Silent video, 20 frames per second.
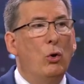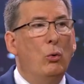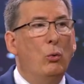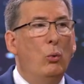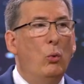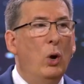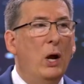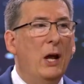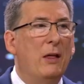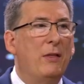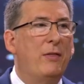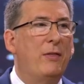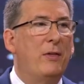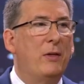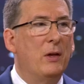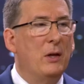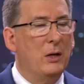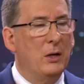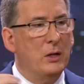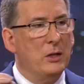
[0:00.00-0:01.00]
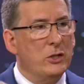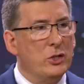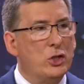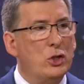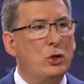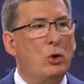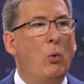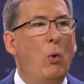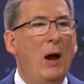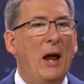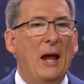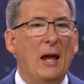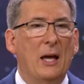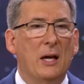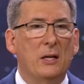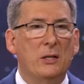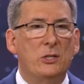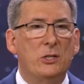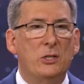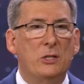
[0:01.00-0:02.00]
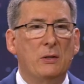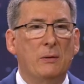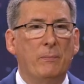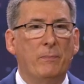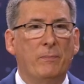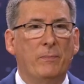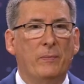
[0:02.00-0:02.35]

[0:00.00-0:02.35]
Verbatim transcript: with squares.